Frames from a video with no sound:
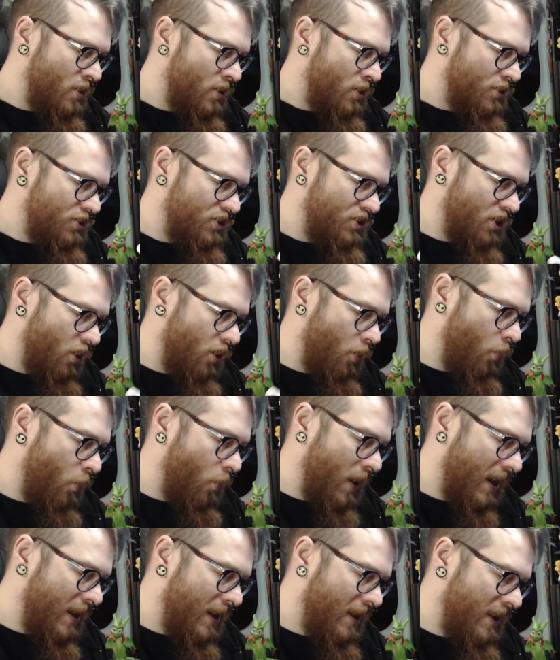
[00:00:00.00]
So
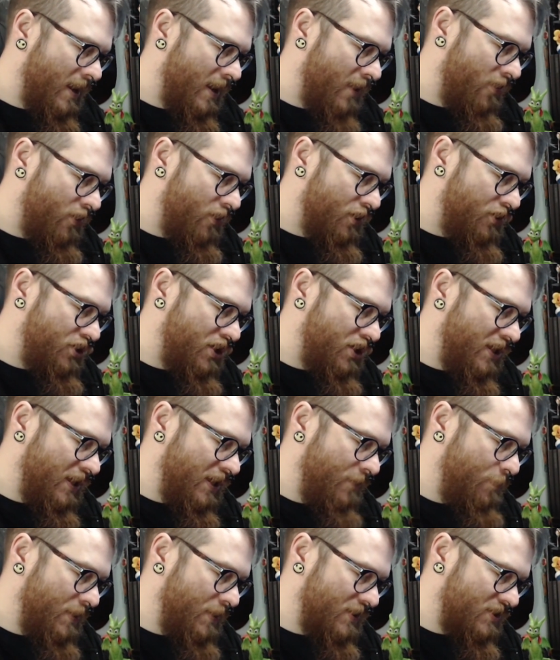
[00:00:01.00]
the
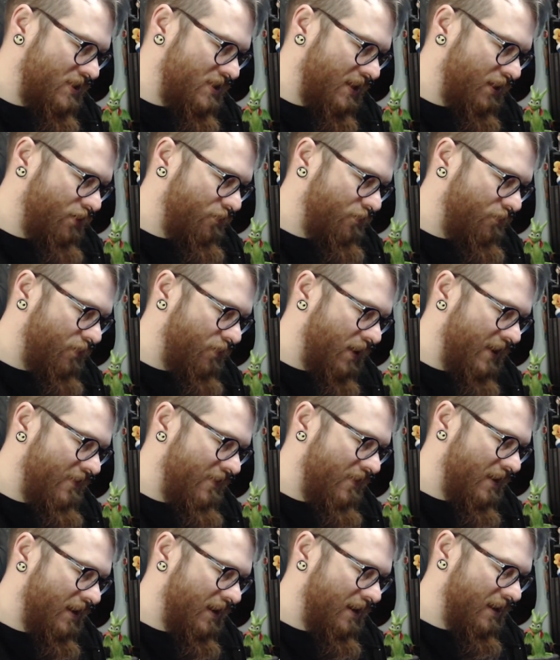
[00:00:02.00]
cheapest I could find
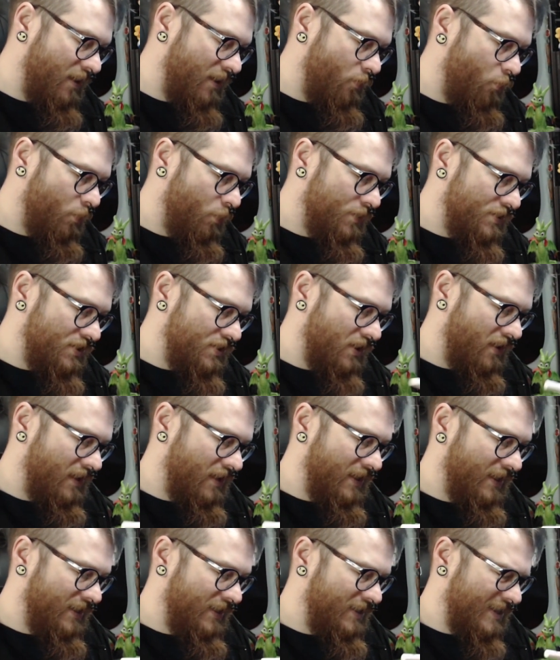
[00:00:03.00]
that was
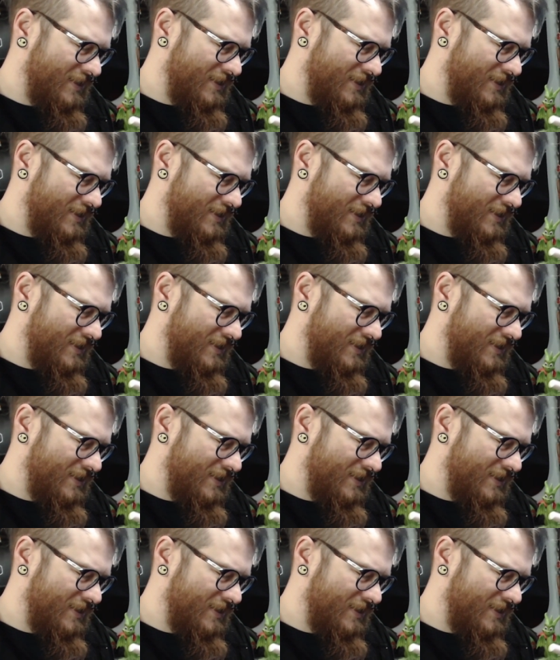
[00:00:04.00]
like